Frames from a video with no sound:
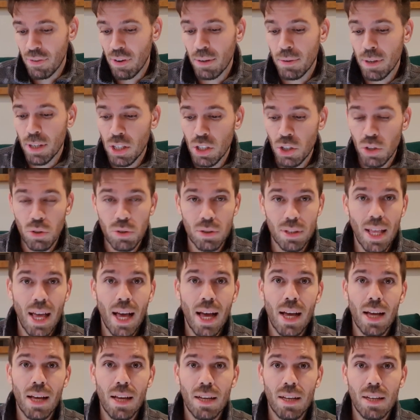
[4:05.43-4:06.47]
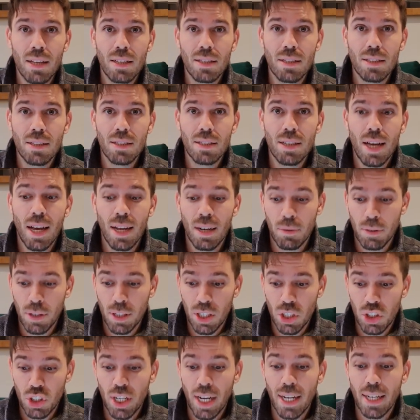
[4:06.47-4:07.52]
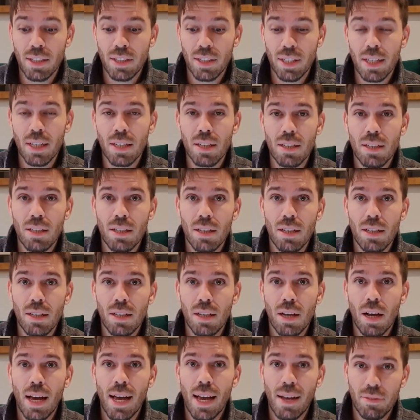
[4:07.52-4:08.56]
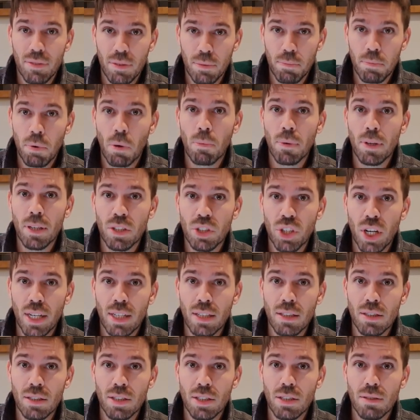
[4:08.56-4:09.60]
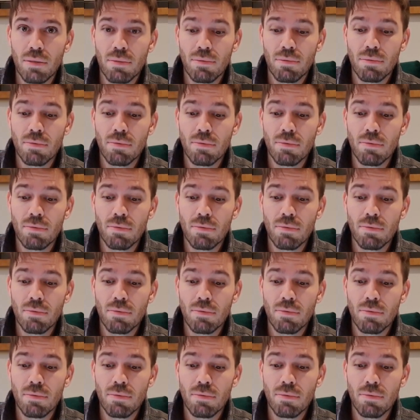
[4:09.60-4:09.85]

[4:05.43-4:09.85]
if I'm going to use that and I'm going to change it, I have to probably change.